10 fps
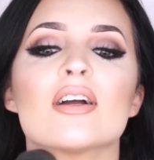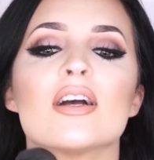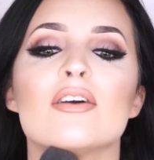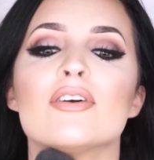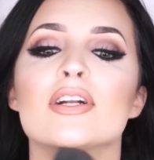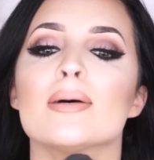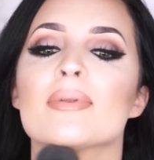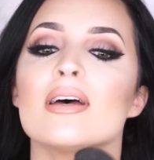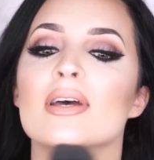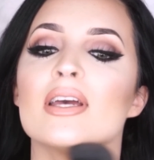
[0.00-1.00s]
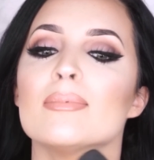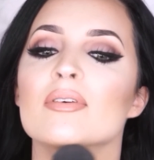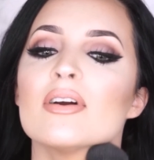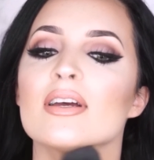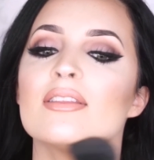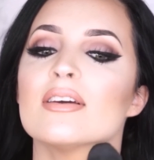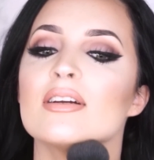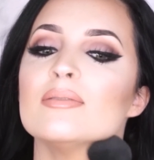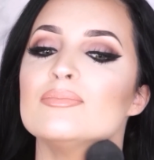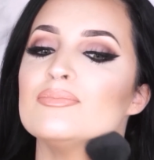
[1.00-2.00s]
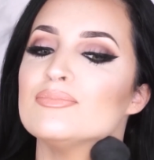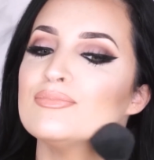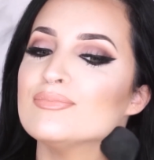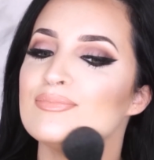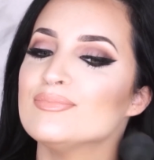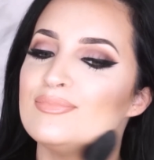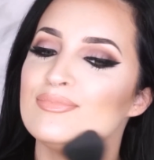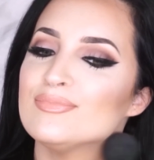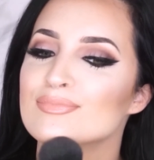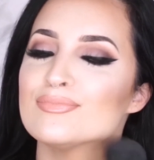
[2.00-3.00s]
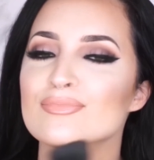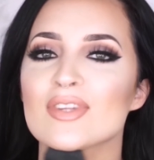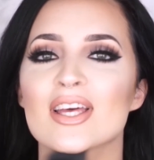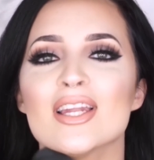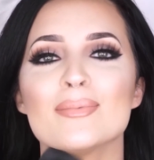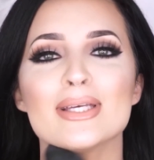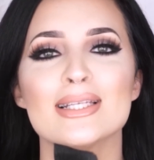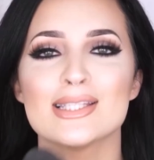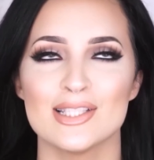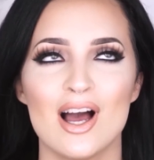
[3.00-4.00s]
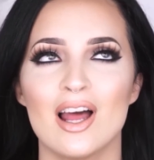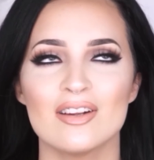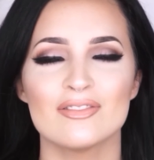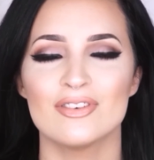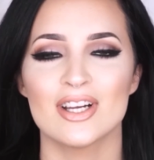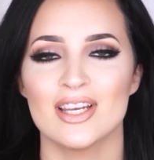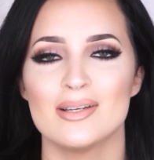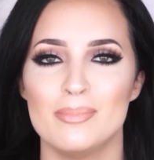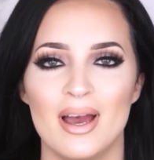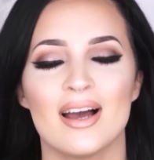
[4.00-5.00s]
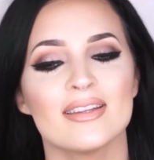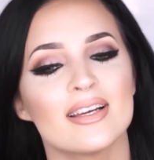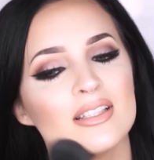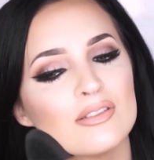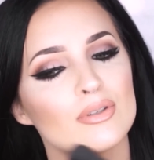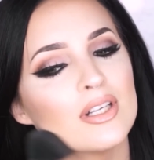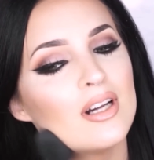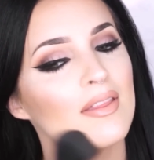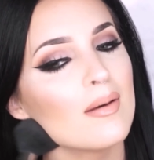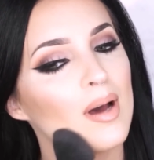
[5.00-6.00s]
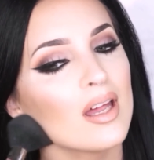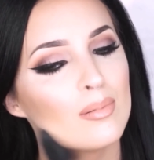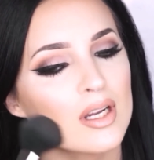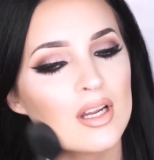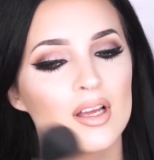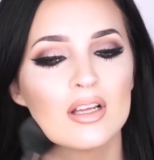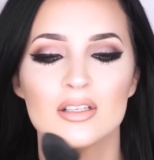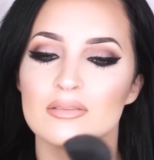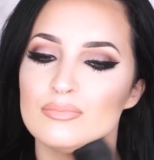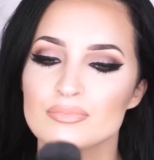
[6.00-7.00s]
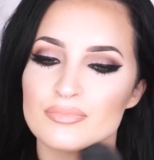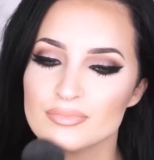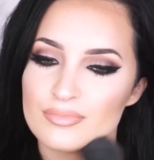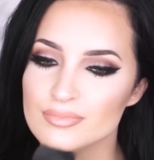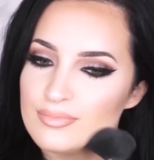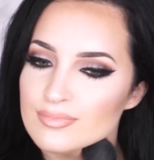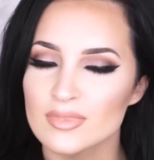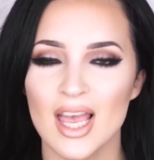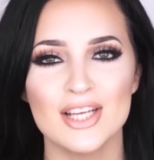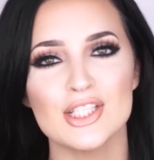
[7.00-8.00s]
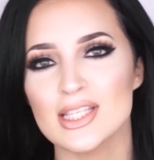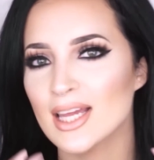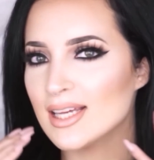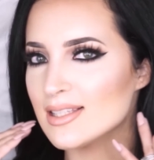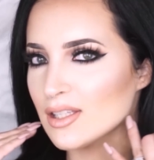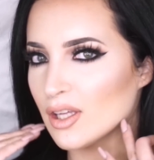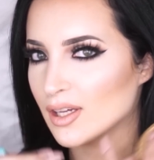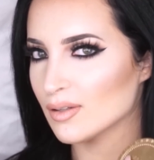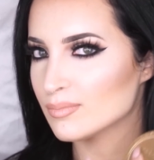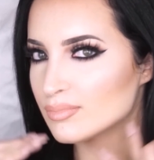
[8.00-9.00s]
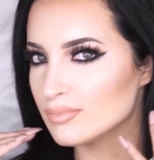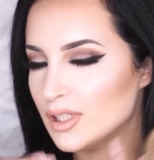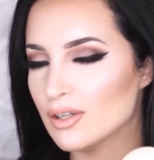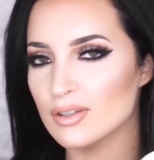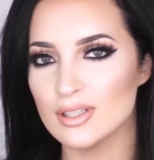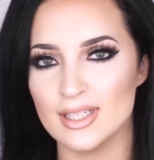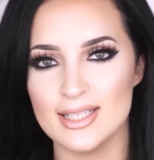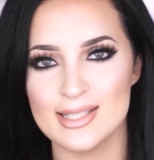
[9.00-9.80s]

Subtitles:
Covering up that baby right there. I mean, it's not fucking bad, like it's really not that bad, but I just like it's like, you know, clean and